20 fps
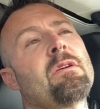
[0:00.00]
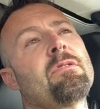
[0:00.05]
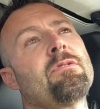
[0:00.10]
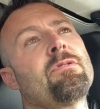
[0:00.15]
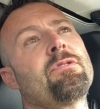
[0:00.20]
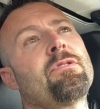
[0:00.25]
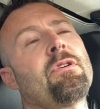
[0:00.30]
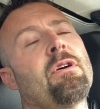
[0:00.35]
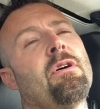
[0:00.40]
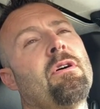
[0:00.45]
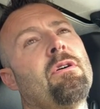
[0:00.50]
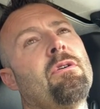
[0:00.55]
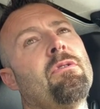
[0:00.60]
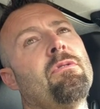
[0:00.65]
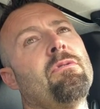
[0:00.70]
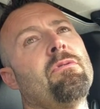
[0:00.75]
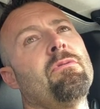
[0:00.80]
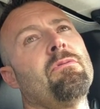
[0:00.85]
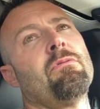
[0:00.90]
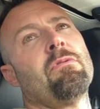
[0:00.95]

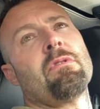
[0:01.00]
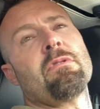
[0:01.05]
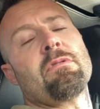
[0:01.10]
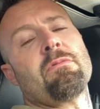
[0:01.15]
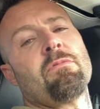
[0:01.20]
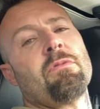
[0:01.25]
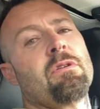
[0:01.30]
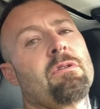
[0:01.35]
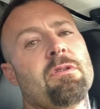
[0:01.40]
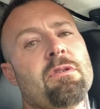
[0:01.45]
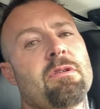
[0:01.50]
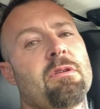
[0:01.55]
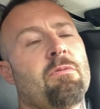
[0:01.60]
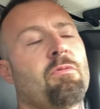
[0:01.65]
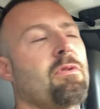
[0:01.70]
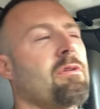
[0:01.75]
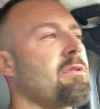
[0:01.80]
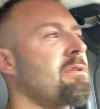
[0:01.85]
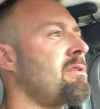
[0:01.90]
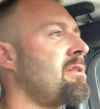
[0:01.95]
so we'll we'll
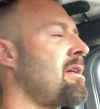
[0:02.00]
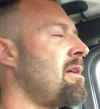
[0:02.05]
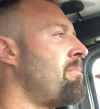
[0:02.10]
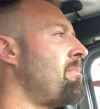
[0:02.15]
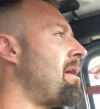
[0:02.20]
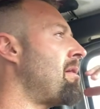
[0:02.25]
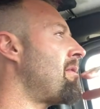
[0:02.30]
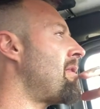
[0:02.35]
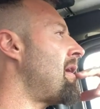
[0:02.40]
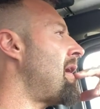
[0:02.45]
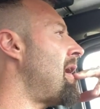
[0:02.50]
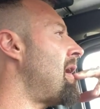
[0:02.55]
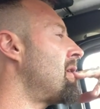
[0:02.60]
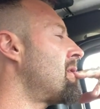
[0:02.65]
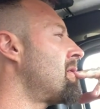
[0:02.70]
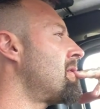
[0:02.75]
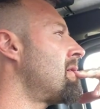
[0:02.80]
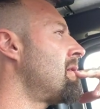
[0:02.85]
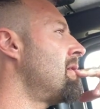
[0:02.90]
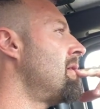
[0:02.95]
we'll see about
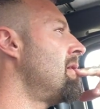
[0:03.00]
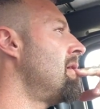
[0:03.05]
that.